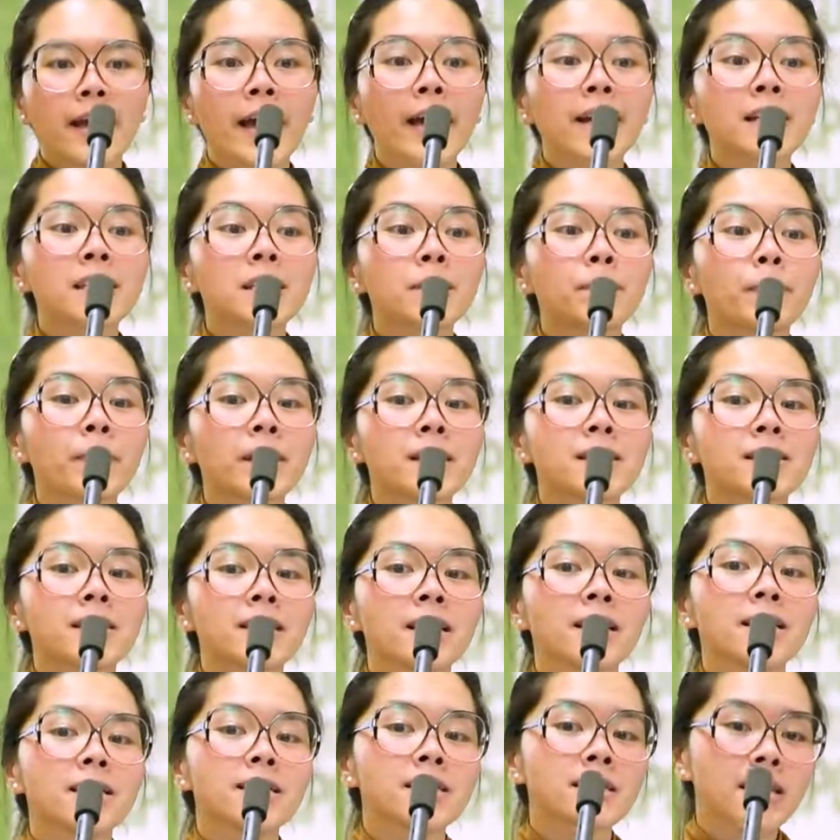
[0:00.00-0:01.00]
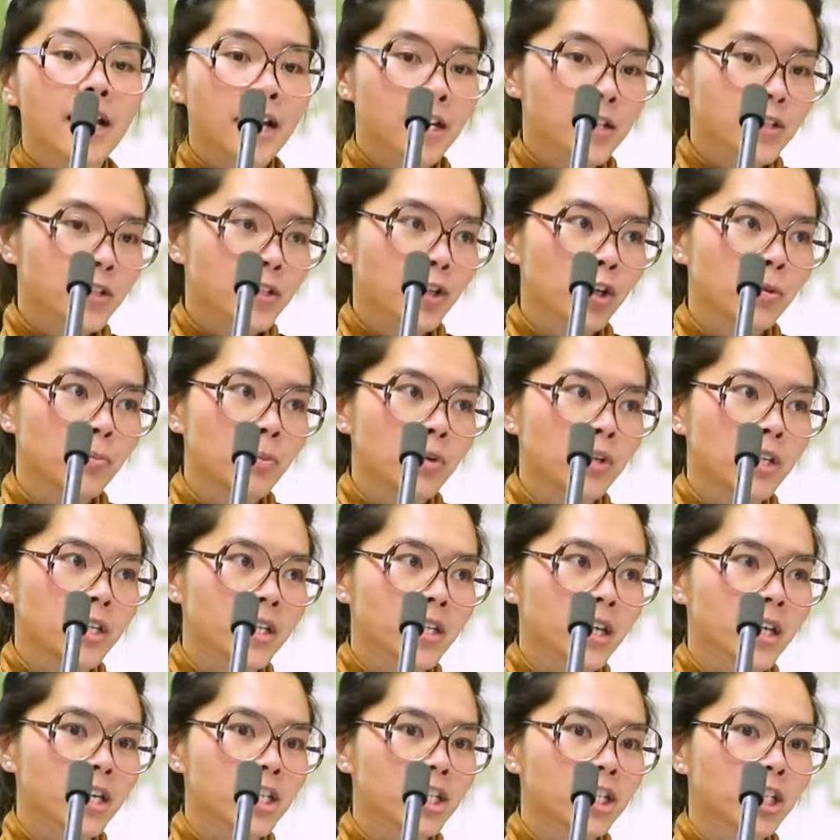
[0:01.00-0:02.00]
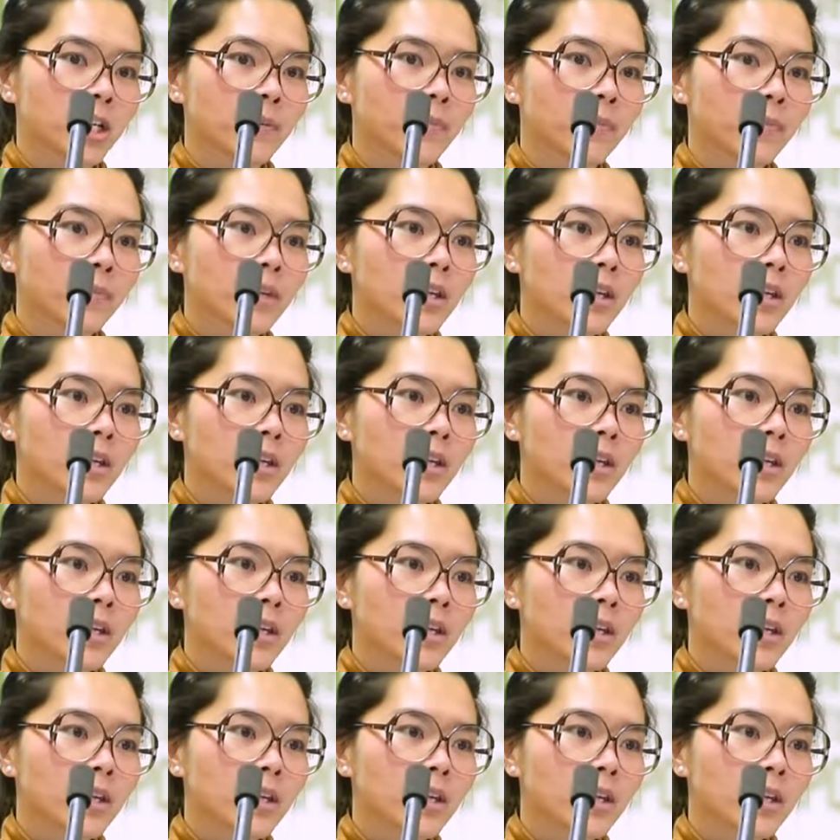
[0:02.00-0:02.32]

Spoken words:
experts in science communication.